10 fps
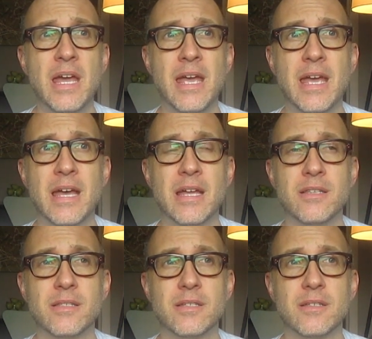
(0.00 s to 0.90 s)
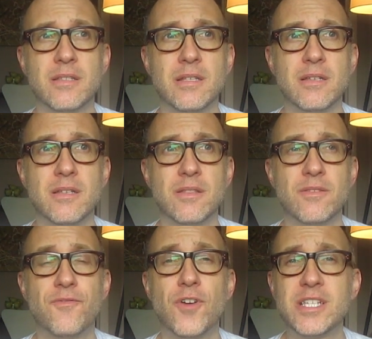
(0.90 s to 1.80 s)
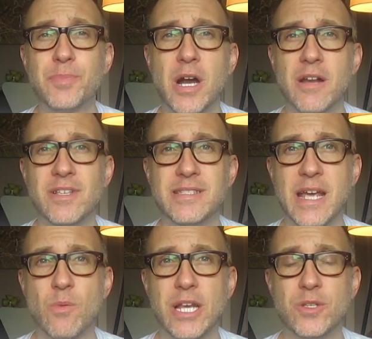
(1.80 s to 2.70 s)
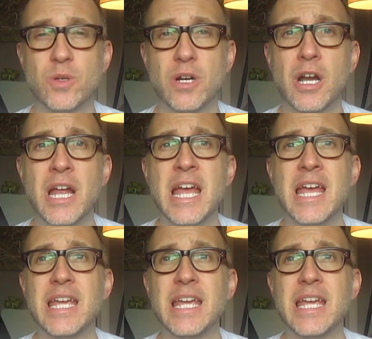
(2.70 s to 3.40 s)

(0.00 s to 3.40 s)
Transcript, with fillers: And the first part of the Segway tour